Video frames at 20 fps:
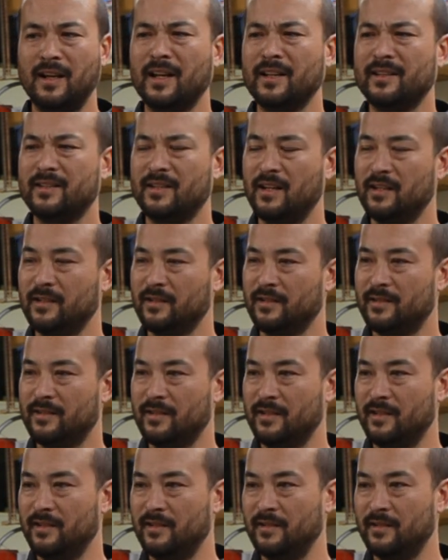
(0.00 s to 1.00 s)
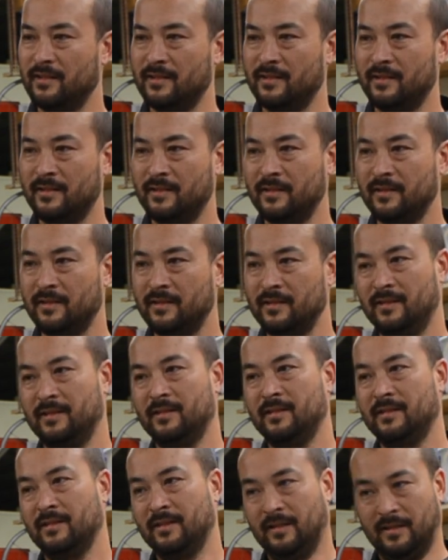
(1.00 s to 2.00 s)
Tungsten,
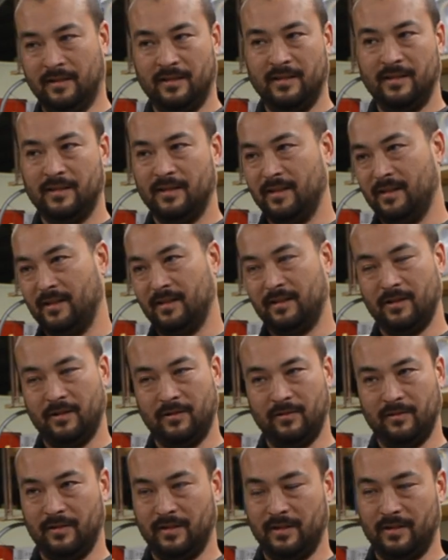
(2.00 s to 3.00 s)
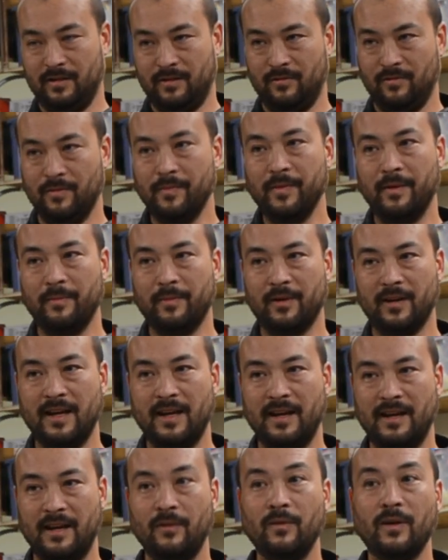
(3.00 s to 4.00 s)
I totally don't remember
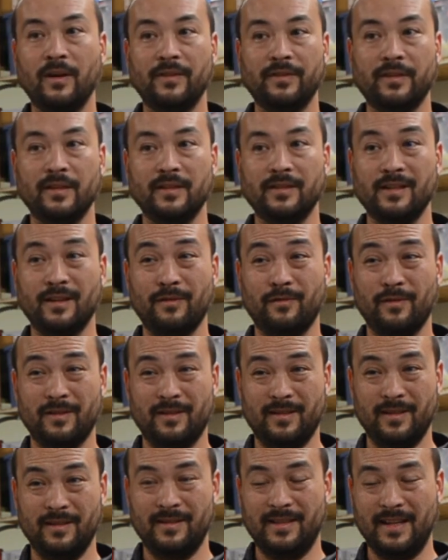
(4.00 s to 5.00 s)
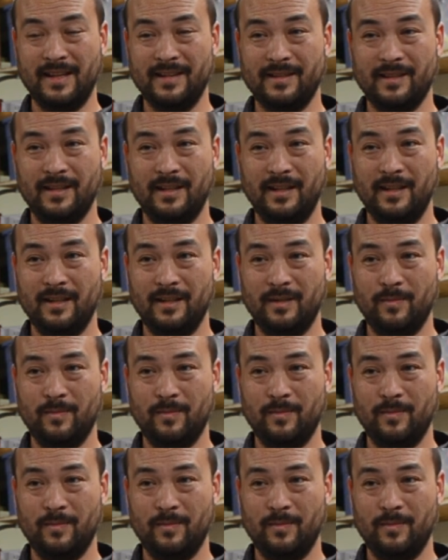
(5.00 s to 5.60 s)
what the difference in density is,